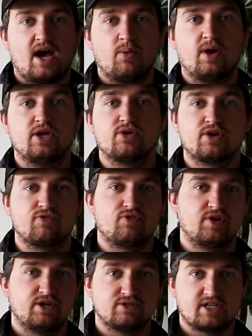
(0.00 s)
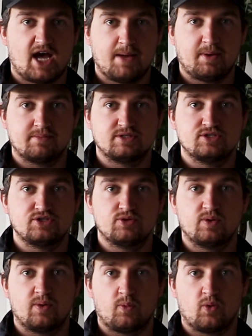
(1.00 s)
that way you're gonna free your time up to
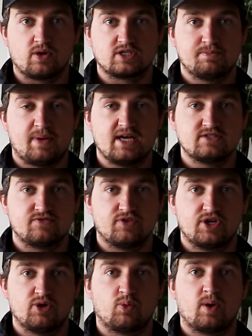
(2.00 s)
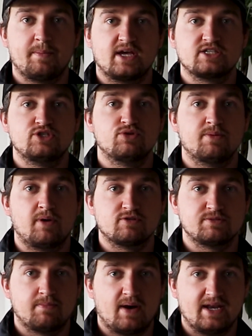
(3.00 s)
do what works best for you and what makes you the
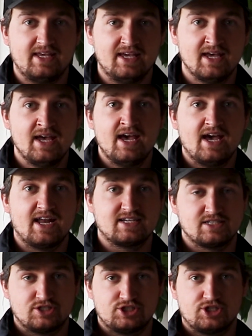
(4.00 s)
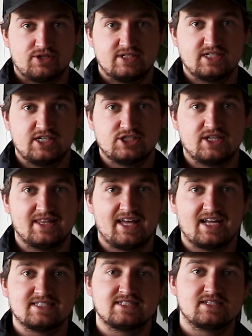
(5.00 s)
most money. And as an insurance agent,
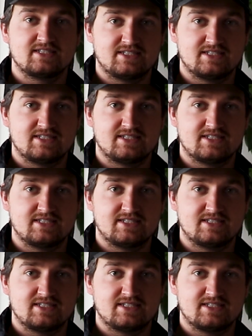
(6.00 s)
that's